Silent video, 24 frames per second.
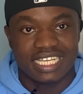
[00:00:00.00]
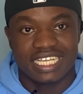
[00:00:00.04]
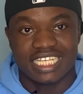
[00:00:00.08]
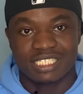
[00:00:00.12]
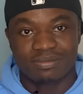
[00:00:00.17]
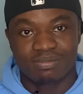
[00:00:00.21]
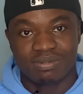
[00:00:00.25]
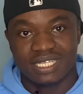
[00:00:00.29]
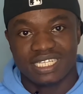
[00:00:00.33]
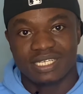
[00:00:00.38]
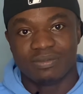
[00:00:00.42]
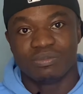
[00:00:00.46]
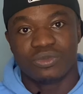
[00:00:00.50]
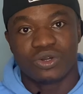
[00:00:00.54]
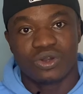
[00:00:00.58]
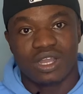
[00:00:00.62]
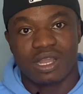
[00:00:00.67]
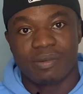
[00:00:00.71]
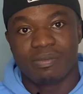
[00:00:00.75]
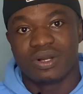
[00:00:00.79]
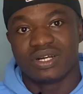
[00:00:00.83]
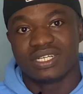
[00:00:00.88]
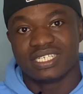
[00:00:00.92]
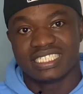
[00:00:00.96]
explain more
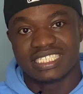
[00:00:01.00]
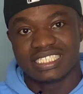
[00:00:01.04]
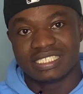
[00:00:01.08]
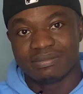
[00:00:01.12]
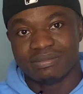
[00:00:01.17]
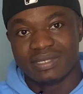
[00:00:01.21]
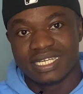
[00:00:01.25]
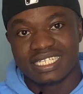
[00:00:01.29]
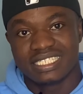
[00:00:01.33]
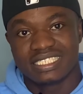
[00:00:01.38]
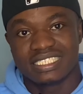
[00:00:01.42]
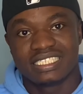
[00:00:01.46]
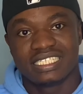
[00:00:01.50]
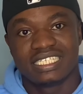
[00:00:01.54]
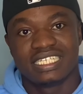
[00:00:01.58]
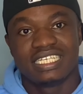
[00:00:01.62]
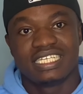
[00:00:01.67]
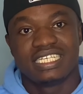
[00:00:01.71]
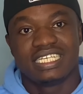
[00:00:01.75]
about the cement,